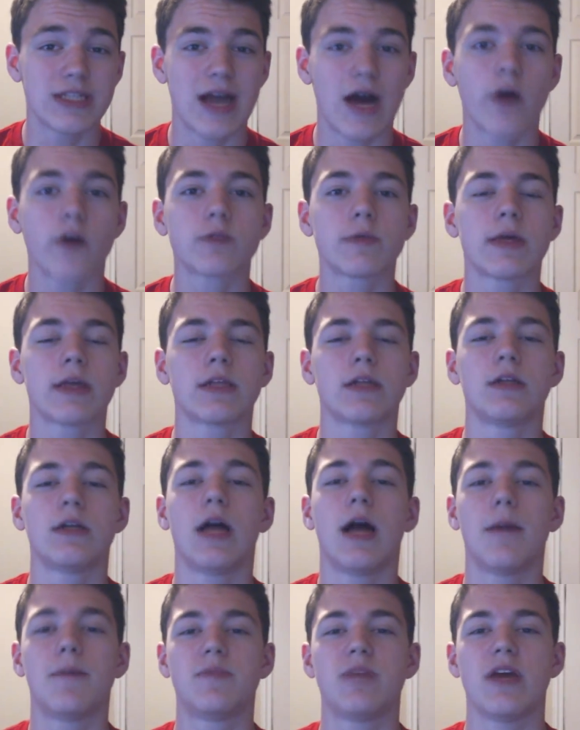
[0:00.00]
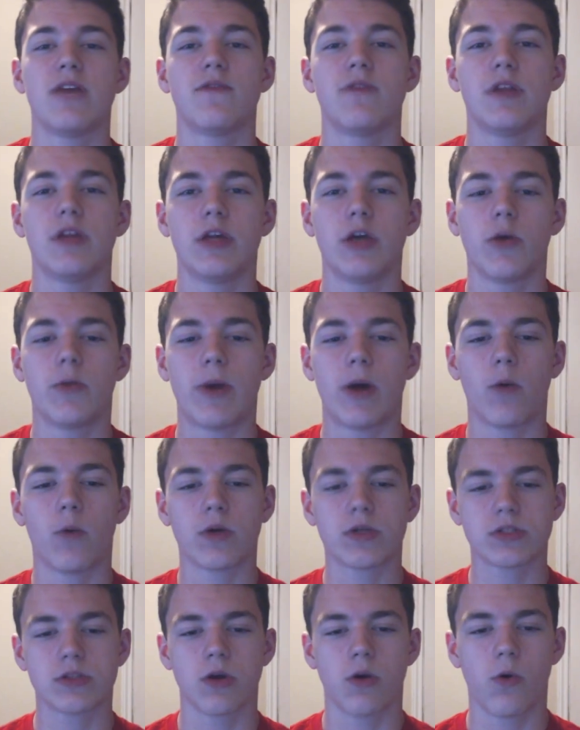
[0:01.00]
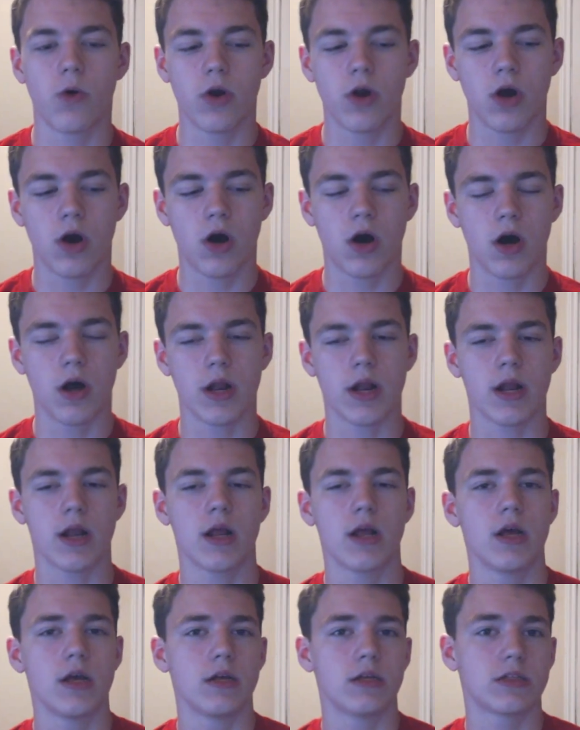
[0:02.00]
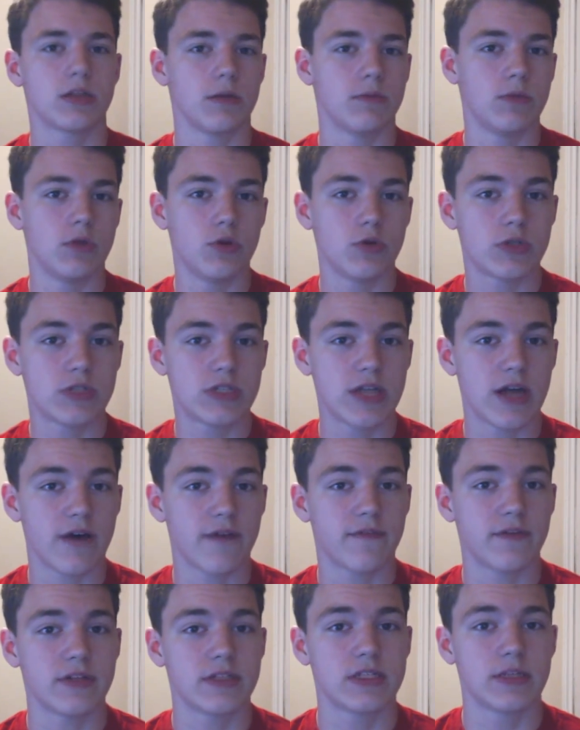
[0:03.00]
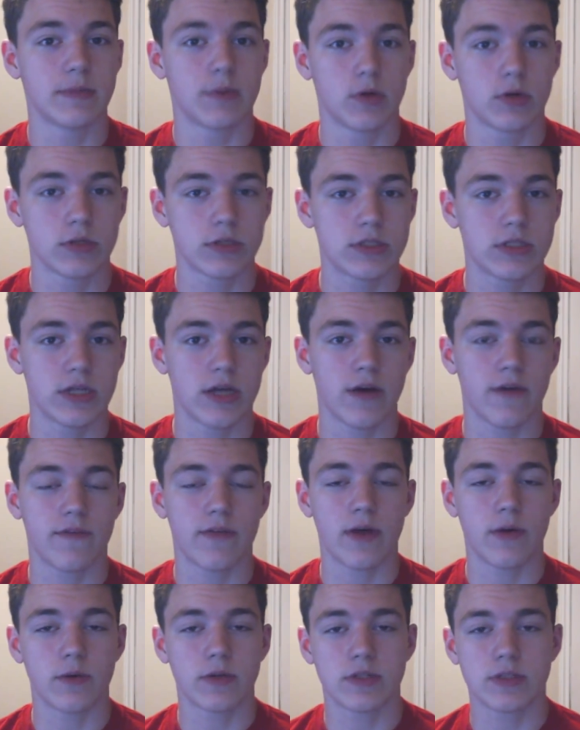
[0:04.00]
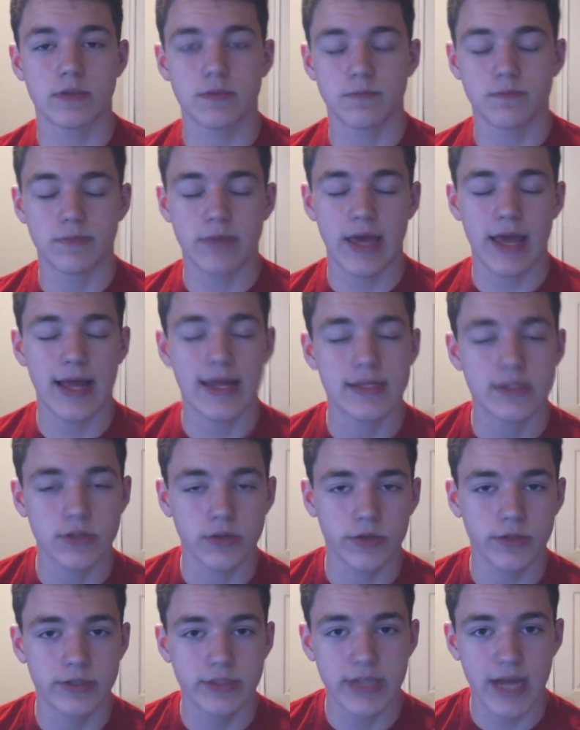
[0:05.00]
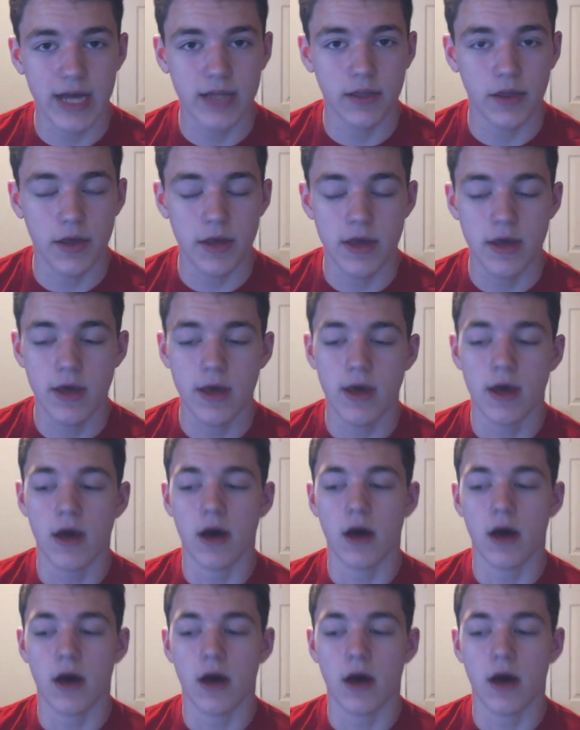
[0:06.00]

That was my little update video about what's going on and some new stuff and some old stuff that was canceled, sadly.